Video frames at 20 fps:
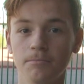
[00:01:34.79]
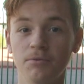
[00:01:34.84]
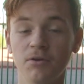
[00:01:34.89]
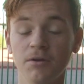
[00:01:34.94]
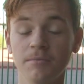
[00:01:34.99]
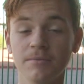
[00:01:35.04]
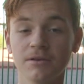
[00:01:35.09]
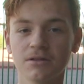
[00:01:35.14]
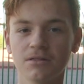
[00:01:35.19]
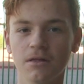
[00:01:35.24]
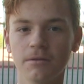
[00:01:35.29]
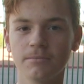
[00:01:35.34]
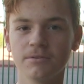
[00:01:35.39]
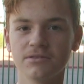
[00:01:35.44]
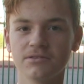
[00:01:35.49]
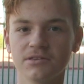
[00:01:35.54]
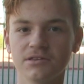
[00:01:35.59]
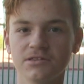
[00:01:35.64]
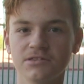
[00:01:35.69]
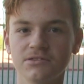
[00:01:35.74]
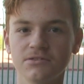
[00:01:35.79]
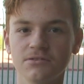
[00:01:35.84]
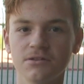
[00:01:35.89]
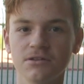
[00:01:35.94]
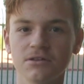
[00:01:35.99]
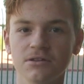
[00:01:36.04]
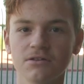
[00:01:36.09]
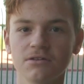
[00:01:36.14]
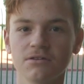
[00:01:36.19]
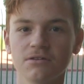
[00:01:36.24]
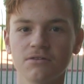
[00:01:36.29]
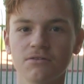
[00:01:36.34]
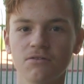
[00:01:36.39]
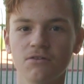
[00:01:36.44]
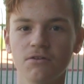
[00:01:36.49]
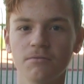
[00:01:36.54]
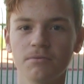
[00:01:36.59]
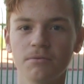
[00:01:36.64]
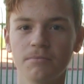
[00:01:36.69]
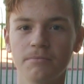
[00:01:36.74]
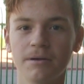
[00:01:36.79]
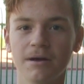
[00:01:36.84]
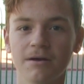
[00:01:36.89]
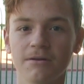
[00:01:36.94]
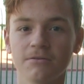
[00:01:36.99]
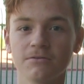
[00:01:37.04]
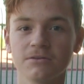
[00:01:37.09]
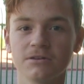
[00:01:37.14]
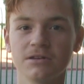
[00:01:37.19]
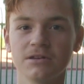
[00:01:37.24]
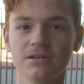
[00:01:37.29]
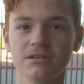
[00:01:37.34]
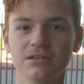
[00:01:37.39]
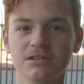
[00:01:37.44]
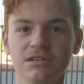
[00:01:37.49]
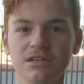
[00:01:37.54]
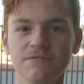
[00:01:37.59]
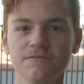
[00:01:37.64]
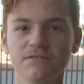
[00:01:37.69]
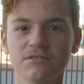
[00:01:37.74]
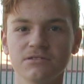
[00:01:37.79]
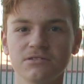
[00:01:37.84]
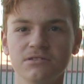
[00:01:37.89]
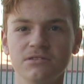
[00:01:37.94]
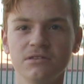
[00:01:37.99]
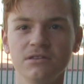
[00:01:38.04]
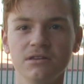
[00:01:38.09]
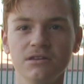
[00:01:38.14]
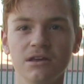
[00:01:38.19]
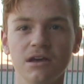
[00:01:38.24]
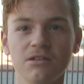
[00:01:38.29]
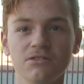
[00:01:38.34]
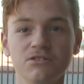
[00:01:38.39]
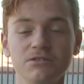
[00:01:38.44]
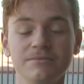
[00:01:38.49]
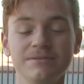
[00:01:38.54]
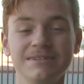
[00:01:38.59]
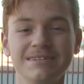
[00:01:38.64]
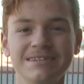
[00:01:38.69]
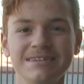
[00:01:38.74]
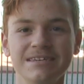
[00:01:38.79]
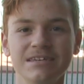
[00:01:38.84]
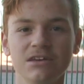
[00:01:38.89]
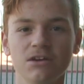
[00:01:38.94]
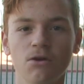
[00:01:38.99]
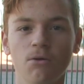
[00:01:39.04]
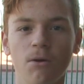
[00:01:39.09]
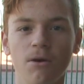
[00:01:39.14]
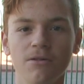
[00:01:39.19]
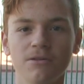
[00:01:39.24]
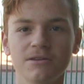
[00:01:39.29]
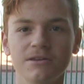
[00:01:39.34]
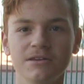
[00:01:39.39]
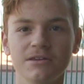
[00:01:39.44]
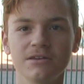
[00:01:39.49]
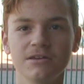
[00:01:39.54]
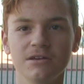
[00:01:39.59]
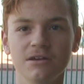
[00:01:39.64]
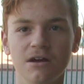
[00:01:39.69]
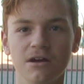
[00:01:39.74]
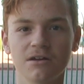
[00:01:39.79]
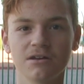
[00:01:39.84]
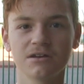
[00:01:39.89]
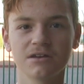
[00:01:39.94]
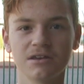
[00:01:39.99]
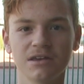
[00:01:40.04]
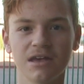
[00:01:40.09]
Premier Club is a student group about achieving LGBT equality on